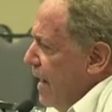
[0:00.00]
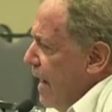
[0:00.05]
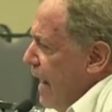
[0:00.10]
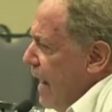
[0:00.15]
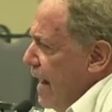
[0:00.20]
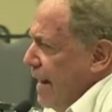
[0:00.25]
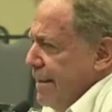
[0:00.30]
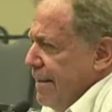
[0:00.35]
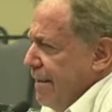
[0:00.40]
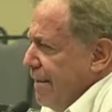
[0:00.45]

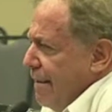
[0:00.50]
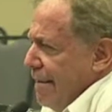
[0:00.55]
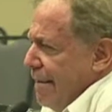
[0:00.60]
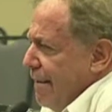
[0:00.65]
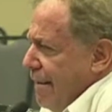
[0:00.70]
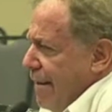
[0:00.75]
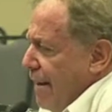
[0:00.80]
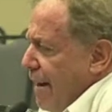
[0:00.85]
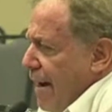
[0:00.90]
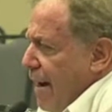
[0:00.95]
And
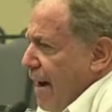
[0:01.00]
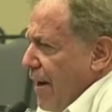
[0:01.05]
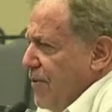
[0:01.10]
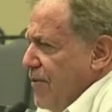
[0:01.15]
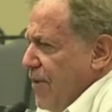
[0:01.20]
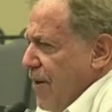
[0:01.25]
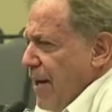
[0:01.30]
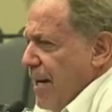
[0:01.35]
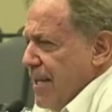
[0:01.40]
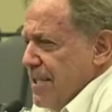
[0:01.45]

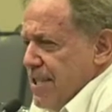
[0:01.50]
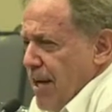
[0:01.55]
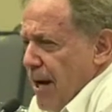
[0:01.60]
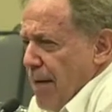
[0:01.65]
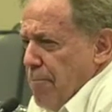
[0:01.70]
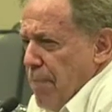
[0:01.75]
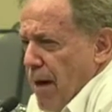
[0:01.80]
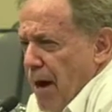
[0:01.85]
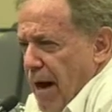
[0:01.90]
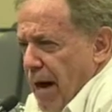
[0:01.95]
try as I
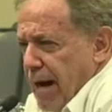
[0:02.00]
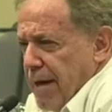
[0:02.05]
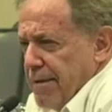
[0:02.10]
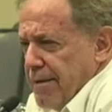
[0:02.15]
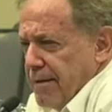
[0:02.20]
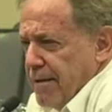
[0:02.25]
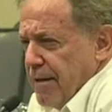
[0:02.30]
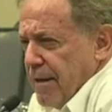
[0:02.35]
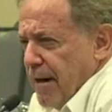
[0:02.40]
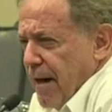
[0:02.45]
might,
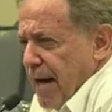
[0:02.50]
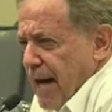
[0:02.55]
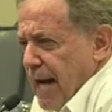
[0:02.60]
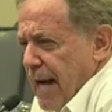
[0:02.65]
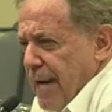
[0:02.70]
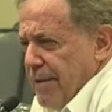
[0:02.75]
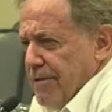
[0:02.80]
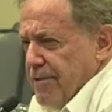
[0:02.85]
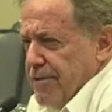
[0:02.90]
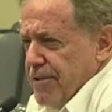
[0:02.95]
I
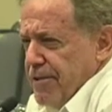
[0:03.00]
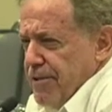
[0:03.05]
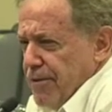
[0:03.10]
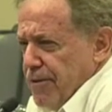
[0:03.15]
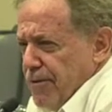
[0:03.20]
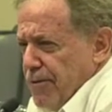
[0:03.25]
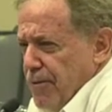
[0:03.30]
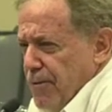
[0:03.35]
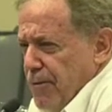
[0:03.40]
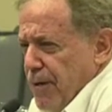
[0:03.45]
had
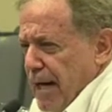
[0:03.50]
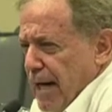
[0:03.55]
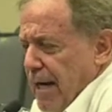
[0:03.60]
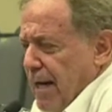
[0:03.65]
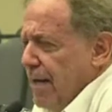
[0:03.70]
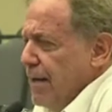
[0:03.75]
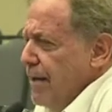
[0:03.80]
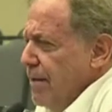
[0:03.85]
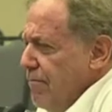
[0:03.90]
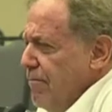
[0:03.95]
to
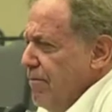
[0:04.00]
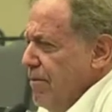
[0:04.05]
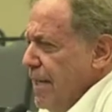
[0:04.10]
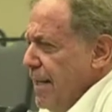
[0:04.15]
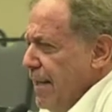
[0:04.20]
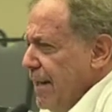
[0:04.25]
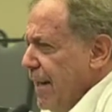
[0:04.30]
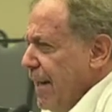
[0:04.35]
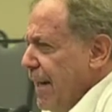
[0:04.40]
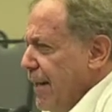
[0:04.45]

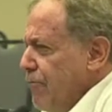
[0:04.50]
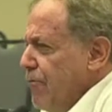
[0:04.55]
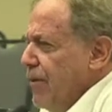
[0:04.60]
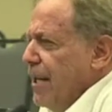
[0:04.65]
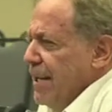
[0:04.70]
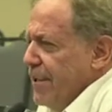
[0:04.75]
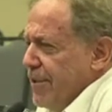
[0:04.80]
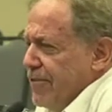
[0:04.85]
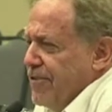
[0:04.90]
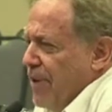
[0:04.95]
really
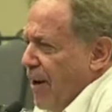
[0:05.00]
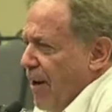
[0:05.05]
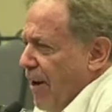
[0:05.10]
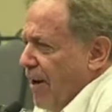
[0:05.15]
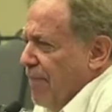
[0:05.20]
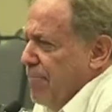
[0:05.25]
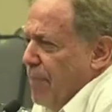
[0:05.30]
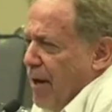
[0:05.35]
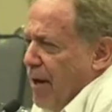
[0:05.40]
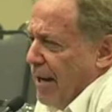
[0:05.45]

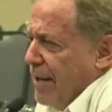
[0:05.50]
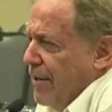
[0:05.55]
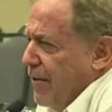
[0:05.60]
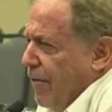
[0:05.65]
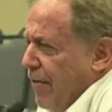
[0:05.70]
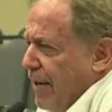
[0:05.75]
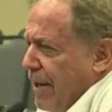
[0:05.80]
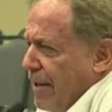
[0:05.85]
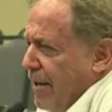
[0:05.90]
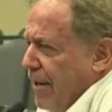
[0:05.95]
redesign
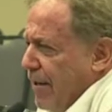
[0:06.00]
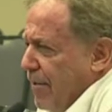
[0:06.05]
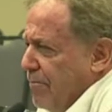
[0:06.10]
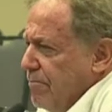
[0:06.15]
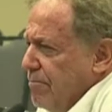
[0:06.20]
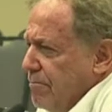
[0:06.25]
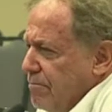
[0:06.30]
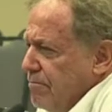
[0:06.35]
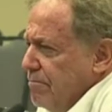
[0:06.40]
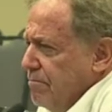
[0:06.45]

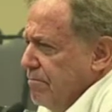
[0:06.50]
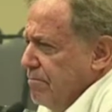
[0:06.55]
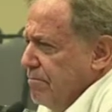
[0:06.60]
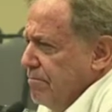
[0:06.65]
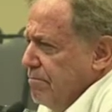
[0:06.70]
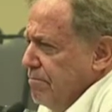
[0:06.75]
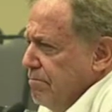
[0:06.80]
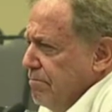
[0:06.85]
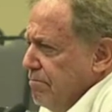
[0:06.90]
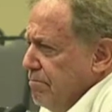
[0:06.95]
curriculum
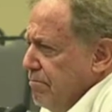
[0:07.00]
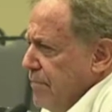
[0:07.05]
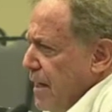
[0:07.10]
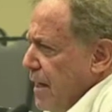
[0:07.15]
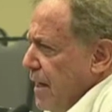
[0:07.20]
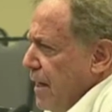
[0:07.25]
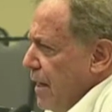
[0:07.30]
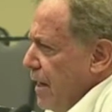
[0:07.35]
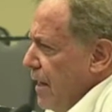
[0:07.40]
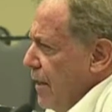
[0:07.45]

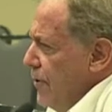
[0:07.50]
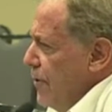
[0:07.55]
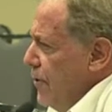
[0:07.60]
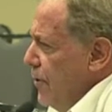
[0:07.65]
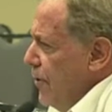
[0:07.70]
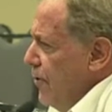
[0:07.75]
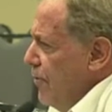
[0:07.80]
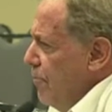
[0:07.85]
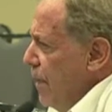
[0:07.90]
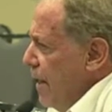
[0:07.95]

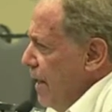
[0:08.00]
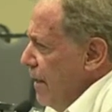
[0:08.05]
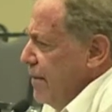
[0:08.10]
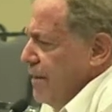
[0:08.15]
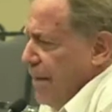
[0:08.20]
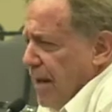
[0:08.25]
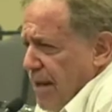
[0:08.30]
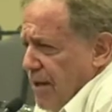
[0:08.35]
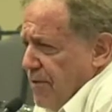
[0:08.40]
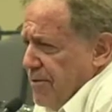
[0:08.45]
to meet
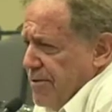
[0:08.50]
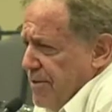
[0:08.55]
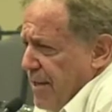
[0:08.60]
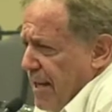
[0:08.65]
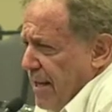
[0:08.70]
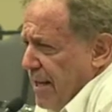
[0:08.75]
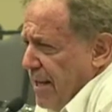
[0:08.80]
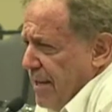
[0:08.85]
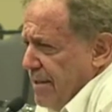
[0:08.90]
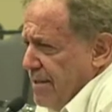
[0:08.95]
those
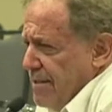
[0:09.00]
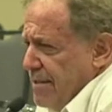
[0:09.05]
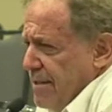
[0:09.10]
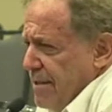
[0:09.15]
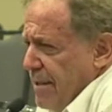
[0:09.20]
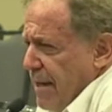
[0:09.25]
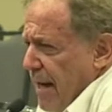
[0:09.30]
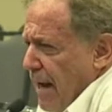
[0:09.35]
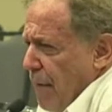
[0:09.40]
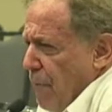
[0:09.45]
needs.
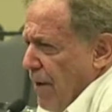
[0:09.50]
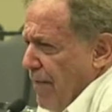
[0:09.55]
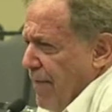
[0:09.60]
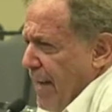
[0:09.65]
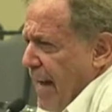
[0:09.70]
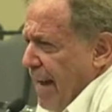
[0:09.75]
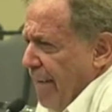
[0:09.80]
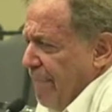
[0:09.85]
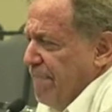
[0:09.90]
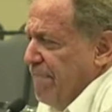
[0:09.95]
And
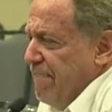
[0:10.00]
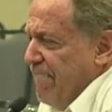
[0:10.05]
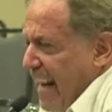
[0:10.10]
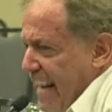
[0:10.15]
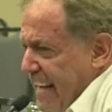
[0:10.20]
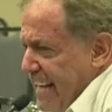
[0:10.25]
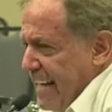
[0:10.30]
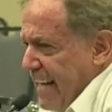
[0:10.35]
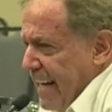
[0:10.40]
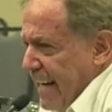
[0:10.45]
without
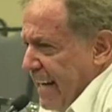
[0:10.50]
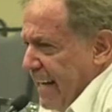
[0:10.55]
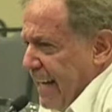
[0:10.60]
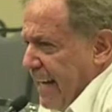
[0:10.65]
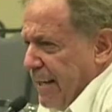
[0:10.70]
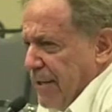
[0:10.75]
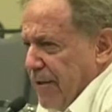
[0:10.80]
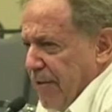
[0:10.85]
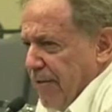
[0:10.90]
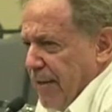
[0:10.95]
faking
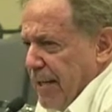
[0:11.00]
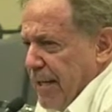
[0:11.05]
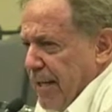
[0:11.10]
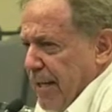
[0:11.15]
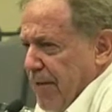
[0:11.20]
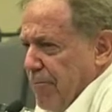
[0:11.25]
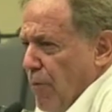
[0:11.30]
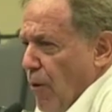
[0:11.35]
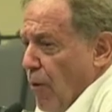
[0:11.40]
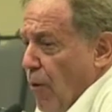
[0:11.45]
a
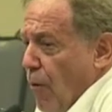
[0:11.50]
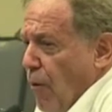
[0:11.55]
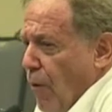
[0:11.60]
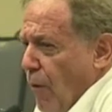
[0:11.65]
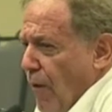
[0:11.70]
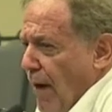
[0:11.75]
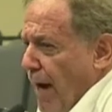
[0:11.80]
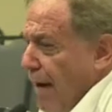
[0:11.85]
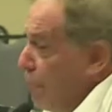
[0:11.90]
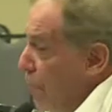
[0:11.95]
curriculum or
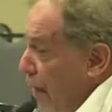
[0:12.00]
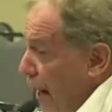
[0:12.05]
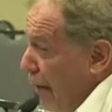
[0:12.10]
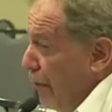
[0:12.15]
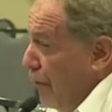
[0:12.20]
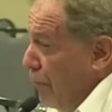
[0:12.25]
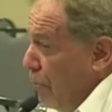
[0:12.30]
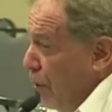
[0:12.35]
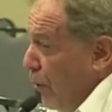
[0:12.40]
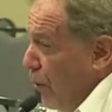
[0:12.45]
my
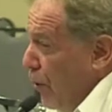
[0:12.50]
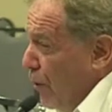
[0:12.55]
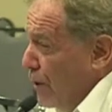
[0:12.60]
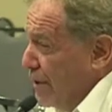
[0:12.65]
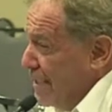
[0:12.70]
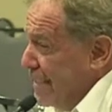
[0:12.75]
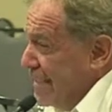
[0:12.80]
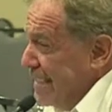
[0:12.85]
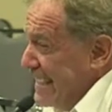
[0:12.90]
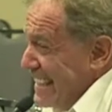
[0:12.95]

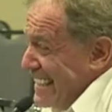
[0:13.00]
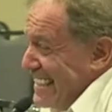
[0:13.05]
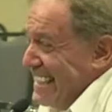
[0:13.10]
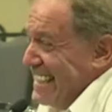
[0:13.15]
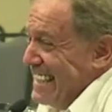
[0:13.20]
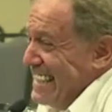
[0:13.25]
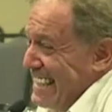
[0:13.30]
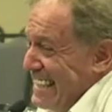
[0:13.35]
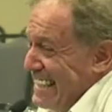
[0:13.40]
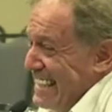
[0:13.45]
reports,
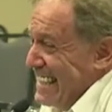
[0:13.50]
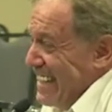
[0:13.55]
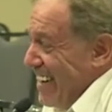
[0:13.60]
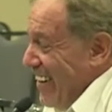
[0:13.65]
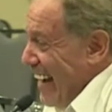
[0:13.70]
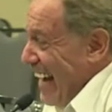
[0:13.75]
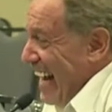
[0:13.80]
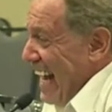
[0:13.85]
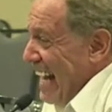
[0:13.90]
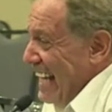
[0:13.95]

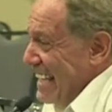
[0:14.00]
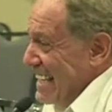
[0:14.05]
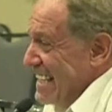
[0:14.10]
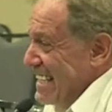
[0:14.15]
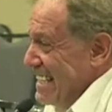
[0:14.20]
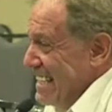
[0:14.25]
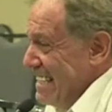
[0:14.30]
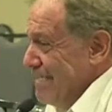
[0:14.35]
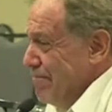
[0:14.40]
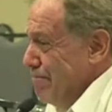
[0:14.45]
I had
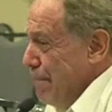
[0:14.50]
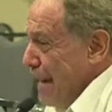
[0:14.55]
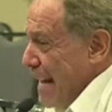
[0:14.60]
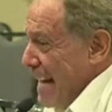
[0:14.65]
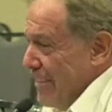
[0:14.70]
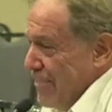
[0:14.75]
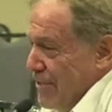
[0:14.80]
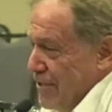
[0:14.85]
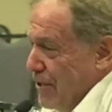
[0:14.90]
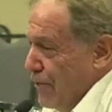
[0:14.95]
to
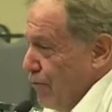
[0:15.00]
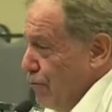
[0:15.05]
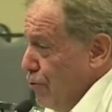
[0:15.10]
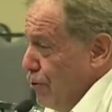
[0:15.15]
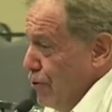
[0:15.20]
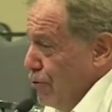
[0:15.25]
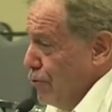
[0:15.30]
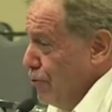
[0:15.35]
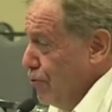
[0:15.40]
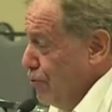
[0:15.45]
bend the
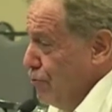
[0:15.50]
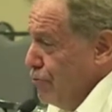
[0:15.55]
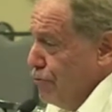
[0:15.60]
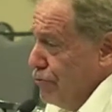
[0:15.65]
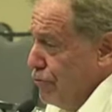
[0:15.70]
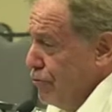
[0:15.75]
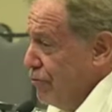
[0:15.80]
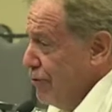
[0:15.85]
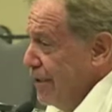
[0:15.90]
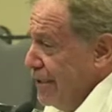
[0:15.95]

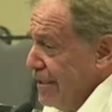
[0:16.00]
rules